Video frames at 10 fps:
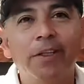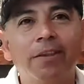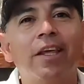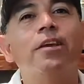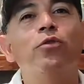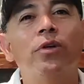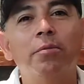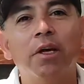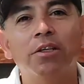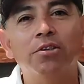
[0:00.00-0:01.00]
thank you very
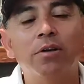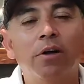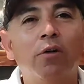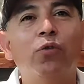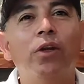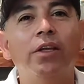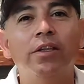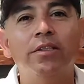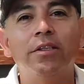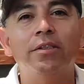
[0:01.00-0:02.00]
much. Hopefully
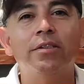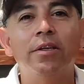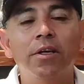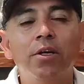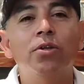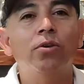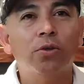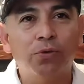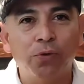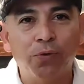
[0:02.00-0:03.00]
this is
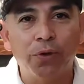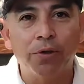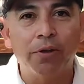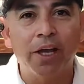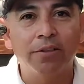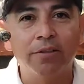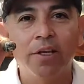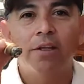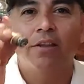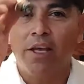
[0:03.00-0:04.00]
useful for you guys.
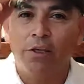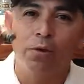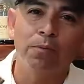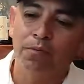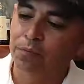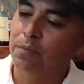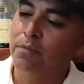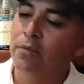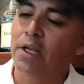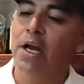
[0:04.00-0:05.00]
Thank you.
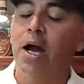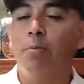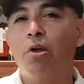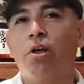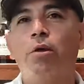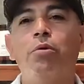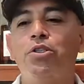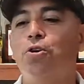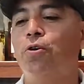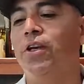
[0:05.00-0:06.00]
I'm gonna keep
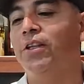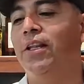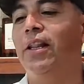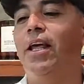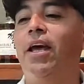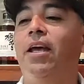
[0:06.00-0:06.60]
enjoying I'm